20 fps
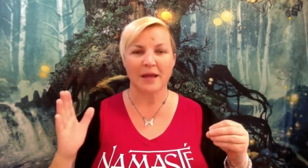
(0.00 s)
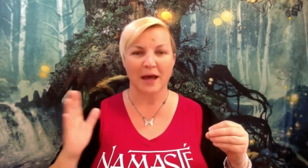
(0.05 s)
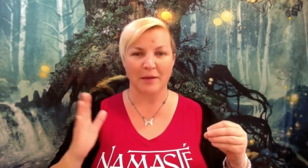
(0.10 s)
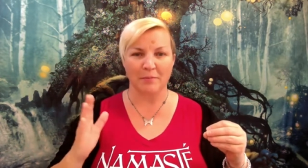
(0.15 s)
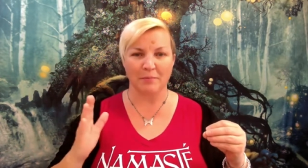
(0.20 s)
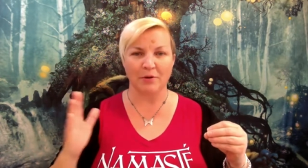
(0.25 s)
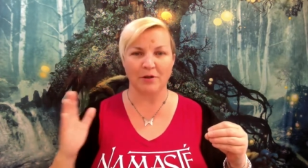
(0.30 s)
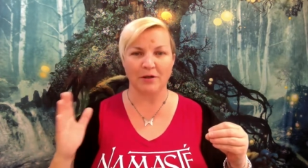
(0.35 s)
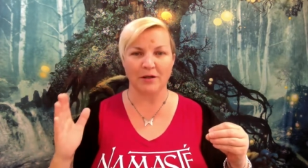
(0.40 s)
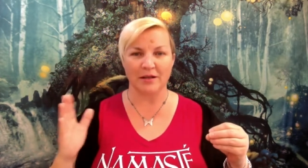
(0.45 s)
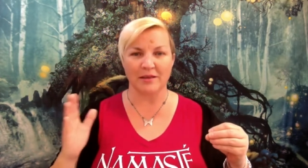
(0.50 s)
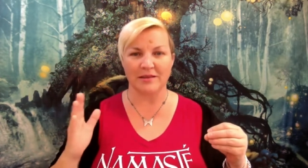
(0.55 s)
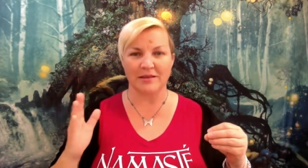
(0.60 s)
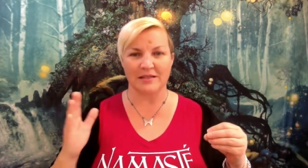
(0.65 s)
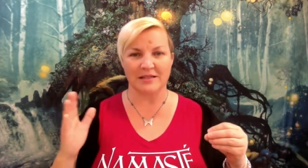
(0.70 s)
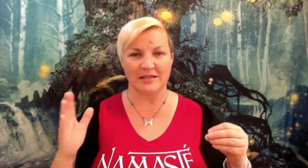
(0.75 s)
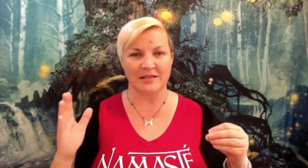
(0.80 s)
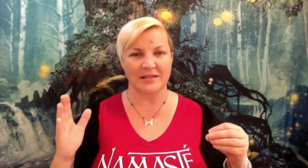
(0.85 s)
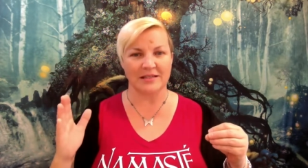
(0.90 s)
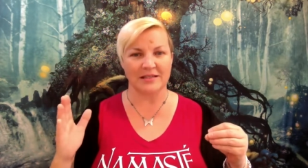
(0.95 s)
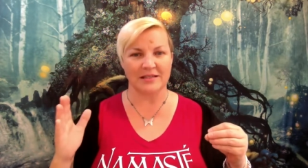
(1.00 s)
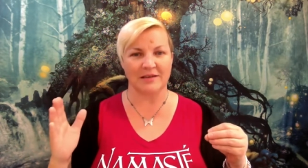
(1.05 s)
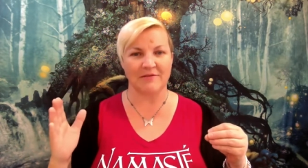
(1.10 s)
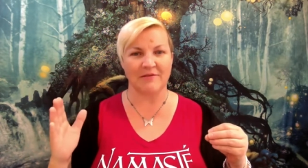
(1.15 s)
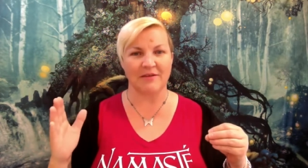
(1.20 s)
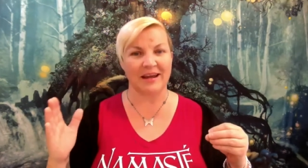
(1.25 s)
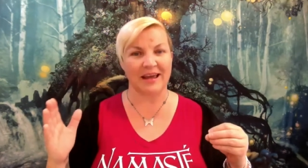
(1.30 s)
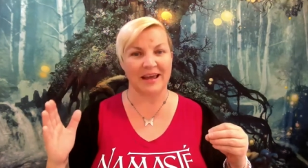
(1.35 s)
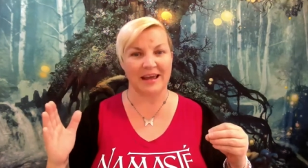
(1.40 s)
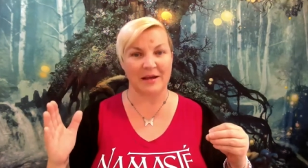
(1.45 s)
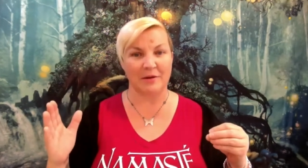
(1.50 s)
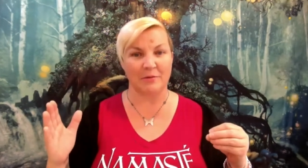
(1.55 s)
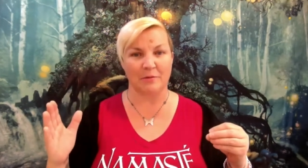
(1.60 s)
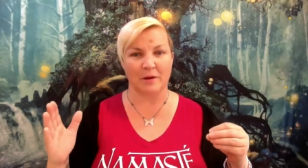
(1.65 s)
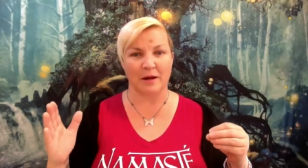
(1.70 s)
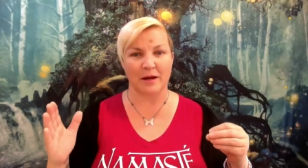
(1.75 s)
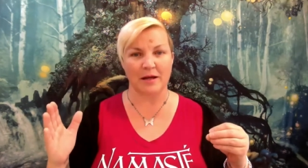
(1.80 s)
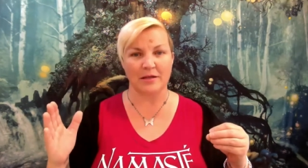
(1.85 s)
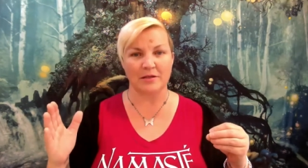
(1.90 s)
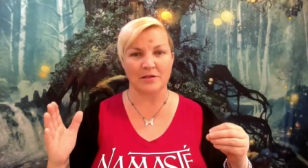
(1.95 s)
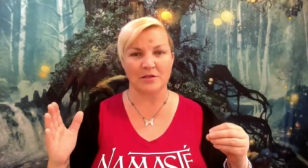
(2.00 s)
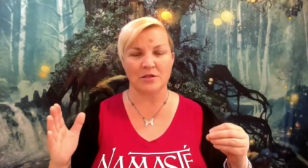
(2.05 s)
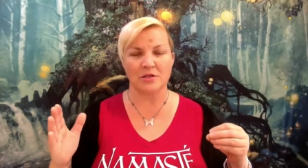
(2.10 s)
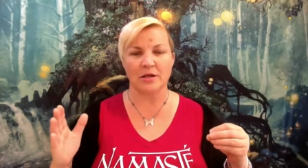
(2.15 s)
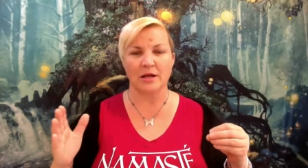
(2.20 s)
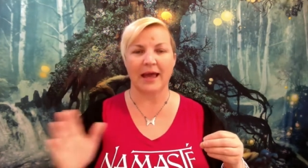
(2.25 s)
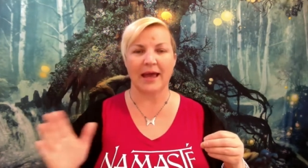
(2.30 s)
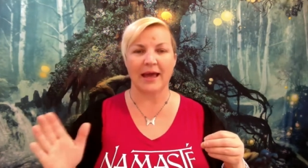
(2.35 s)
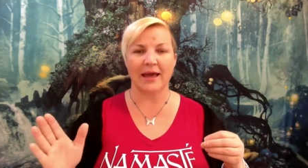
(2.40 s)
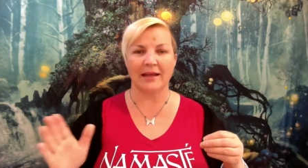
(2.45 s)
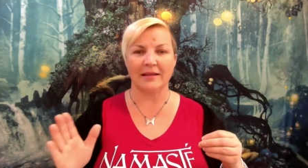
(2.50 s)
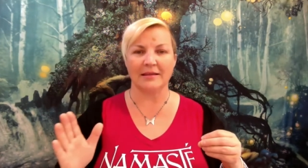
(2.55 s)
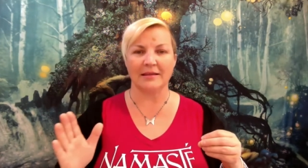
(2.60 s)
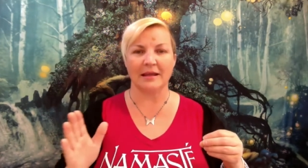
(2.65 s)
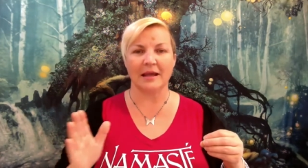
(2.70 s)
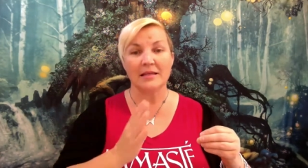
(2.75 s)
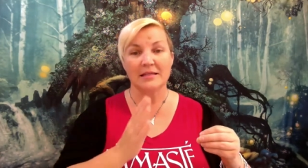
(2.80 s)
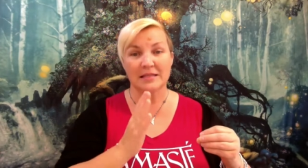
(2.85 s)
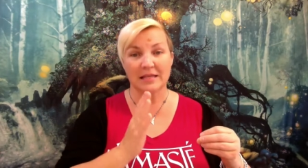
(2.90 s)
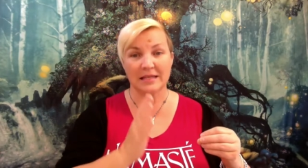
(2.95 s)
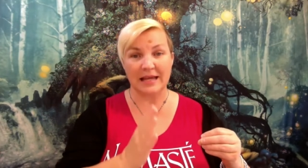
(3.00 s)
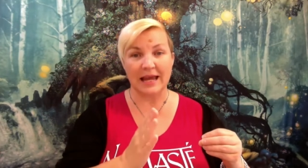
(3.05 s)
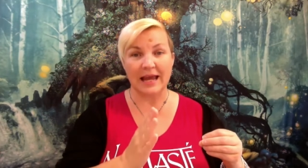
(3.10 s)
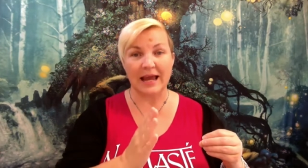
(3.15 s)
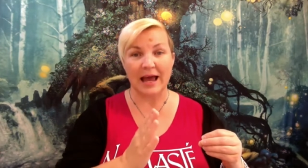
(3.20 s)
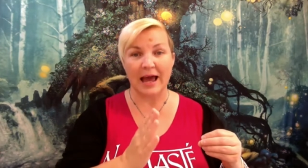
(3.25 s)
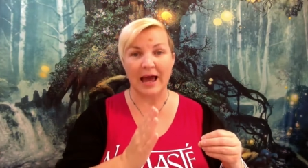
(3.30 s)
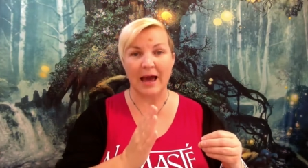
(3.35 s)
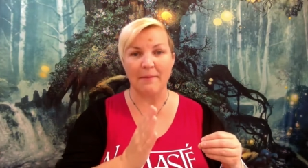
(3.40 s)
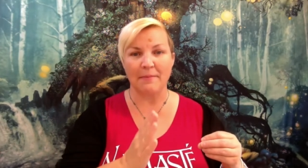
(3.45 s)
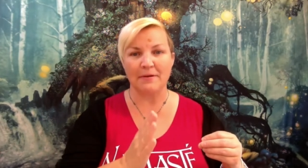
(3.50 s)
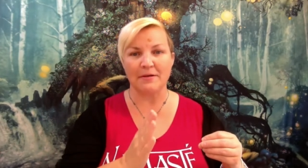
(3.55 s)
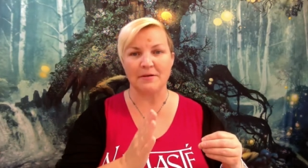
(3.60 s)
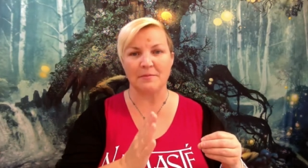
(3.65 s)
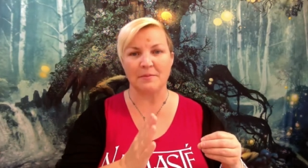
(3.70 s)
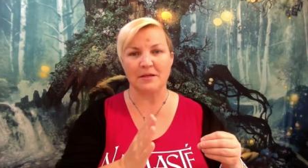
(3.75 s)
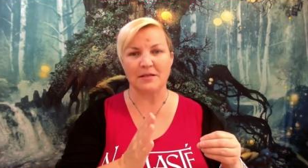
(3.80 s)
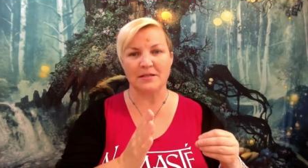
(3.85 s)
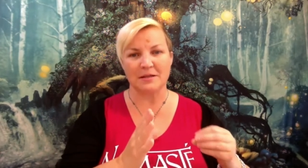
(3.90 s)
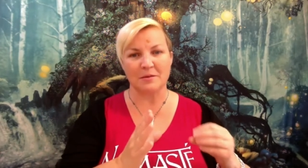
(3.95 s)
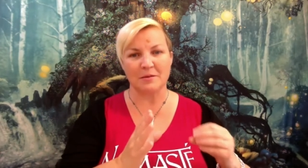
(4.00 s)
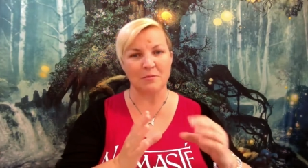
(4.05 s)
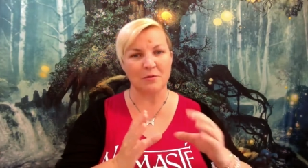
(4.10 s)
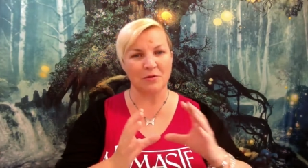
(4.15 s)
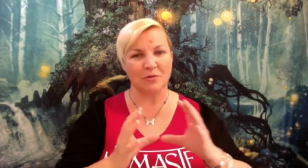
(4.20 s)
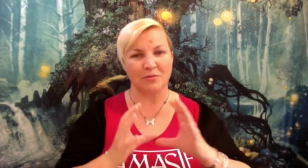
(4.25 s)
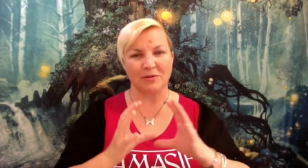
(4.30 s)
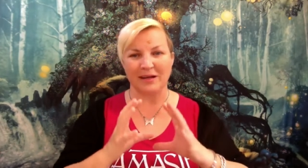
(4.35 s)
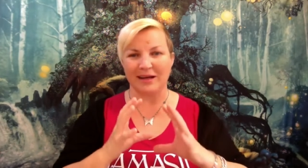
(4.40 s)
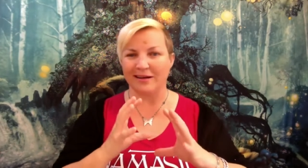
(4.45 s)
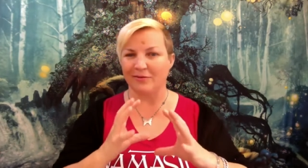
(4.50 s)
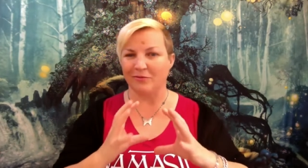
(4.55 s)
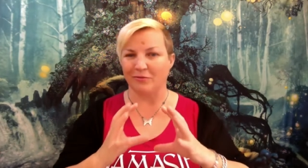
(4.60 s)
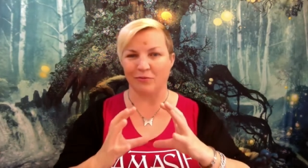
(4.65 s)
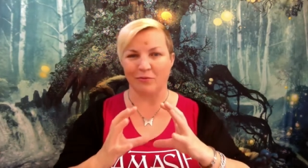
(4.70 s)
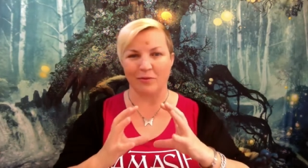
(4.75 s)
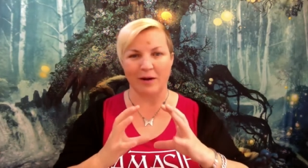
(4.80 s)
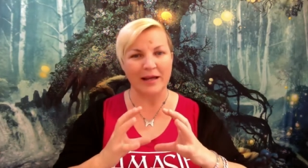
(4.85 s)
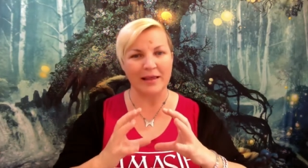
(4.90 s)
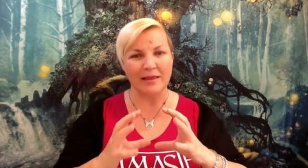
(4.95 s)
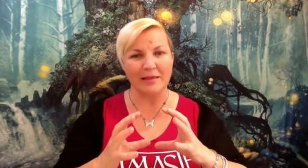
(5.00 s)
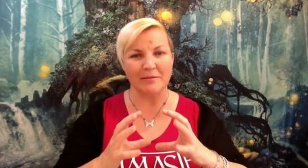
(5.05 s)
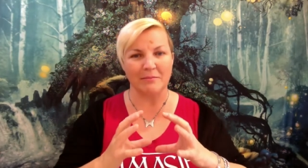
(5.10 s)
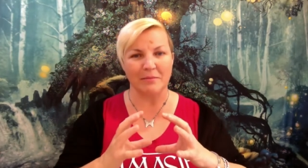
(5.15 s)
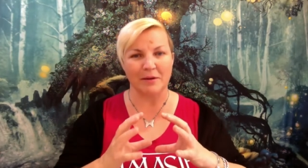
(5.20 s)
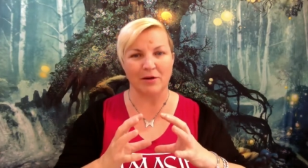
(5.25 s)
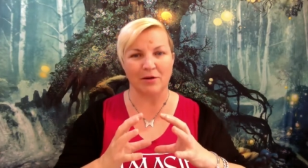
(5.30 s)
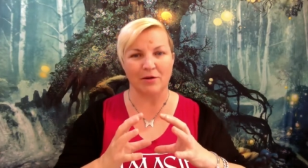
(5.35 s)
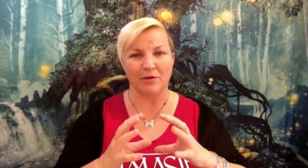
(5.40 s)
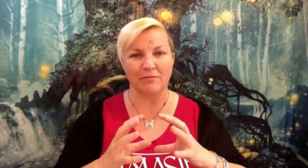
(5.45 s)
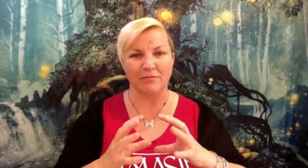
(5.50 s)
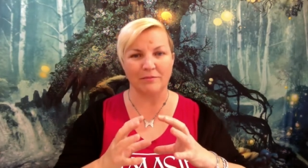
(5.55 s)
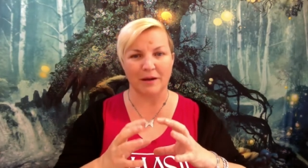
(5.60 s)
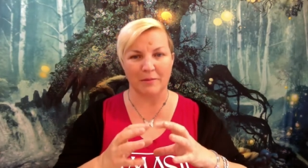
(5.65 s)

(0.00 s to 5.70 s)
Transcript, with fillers: I put it in the six, seven, eight range. And today I happen to be somewhere kind of right in the middle.